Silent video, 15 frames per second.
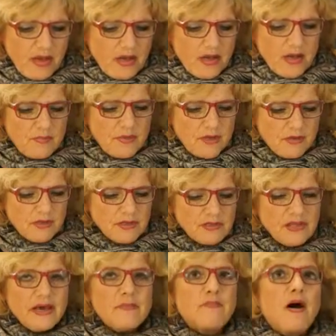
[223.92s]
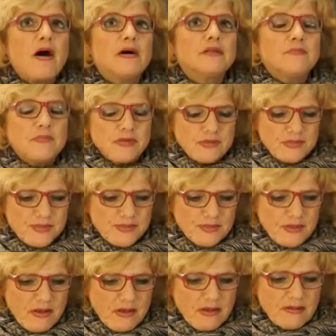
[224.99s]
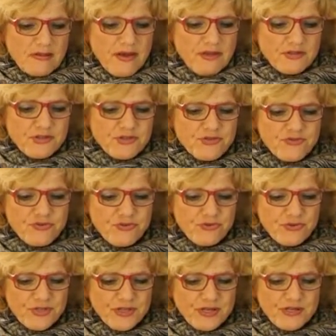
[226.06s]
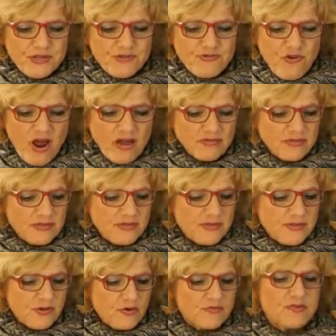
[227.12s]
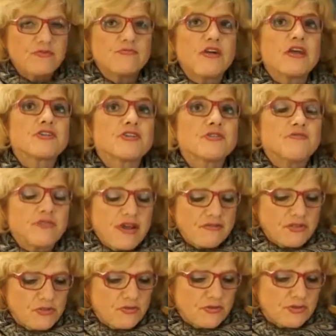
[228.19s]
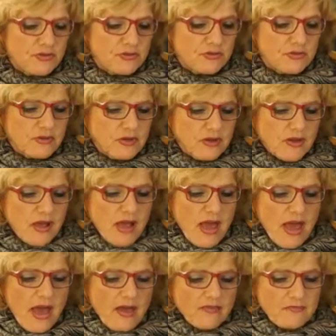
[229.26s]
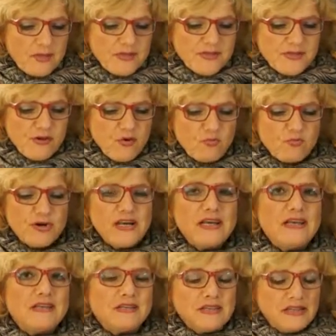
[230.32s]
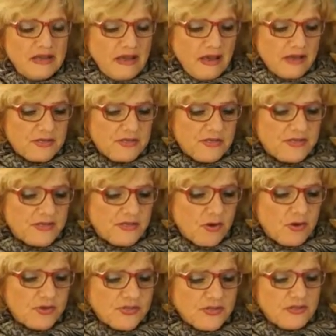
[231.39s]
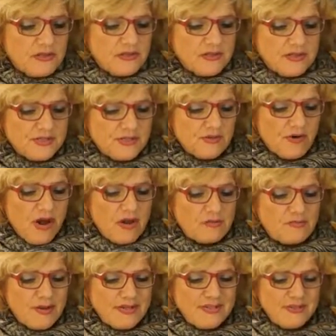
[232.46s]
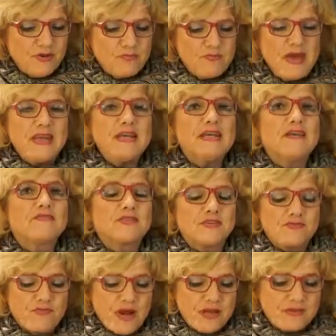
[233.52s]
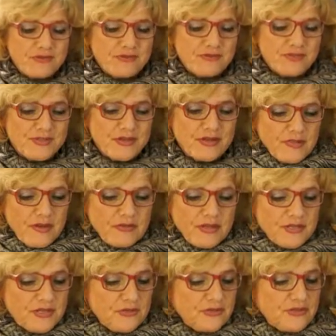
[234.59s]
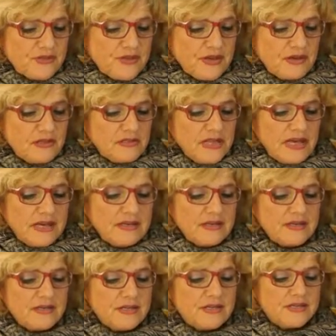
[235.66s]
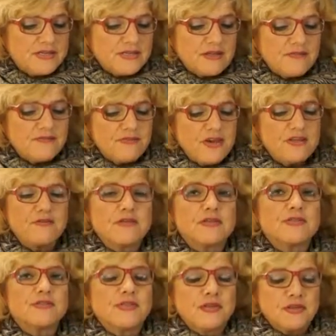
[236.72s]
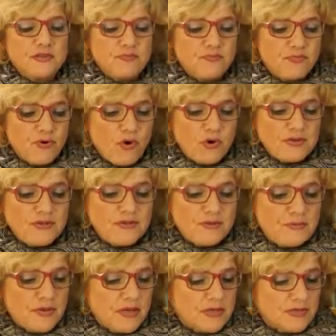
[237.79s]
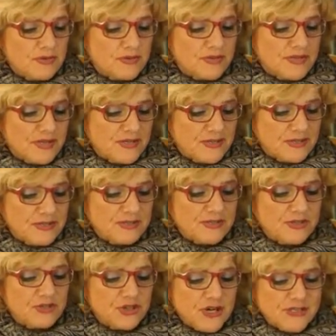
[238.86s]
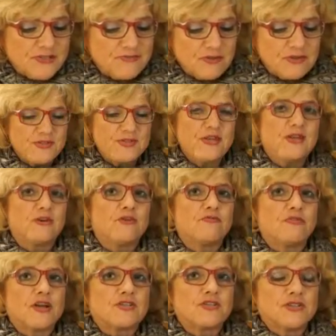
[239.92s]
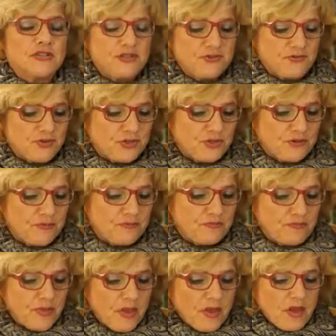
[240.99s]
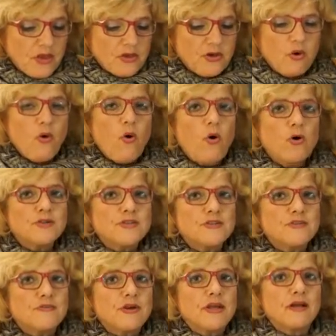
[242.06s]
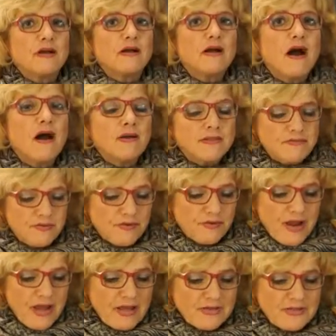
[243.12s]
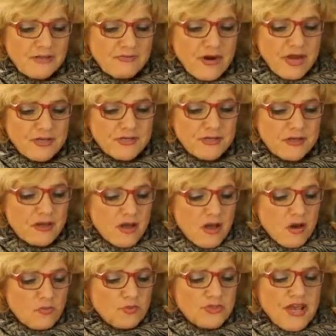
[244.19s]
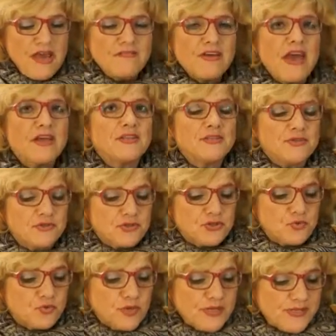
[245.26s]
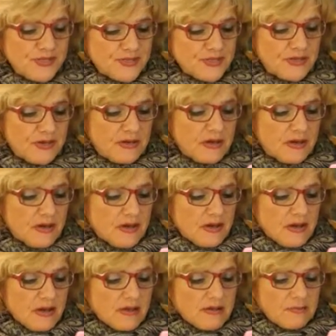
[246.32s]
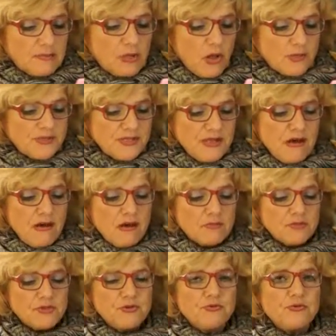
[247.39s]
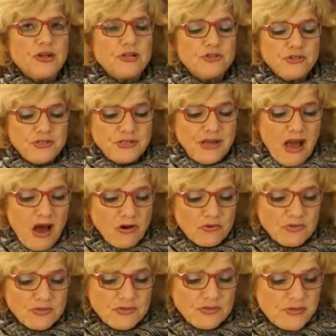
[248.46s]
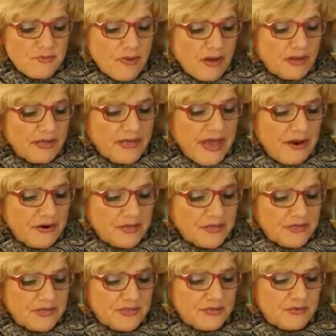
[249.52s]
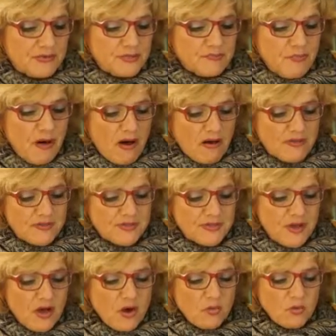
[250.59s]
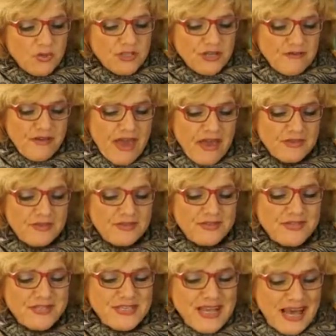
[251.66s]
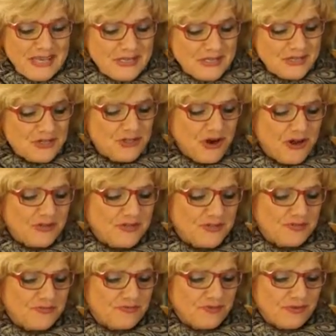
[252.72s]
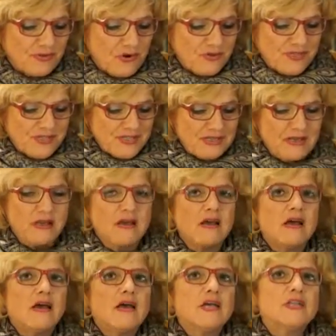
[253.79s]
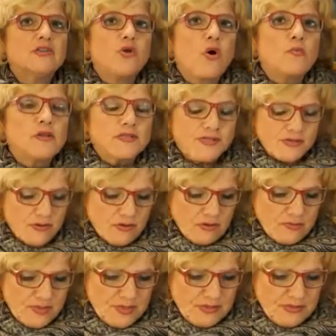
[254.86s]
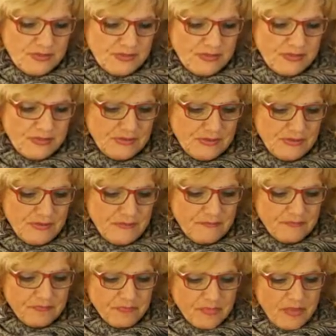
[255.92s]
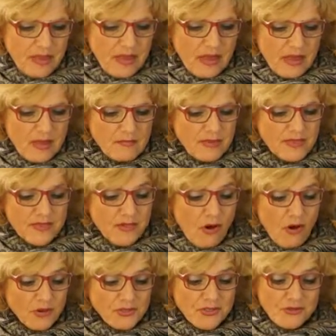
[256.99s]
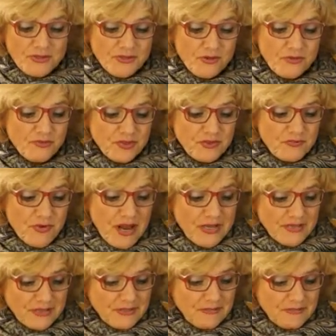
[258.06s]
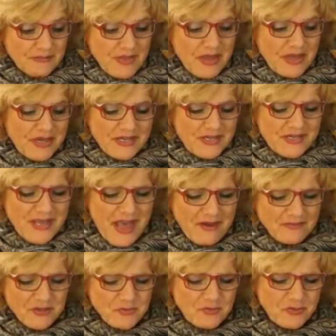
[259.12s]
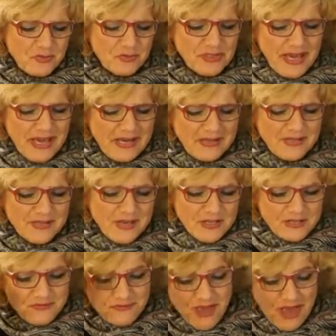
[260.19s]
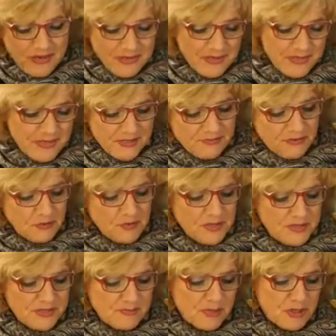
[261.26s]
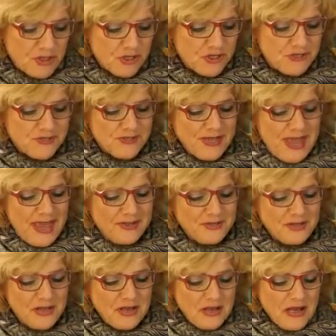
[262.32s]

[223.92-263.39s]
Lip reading: Communal apartments, that shrewd contrivance of the Russian Revolution, have been so brilliantly and exhaustingly described by so many gifted writers that you'd think Lenin and his confederates had brought them into existence just for sake of Russian literature. Your ordinary garden variety writer would have had to twist the plot's arm to arrange encounters among characters whose paths wouldn't have had the slightest chance of crossing in normal circumstances. But not your Soviet writer. He didn't have to pull any such fantasy from his magician's hat.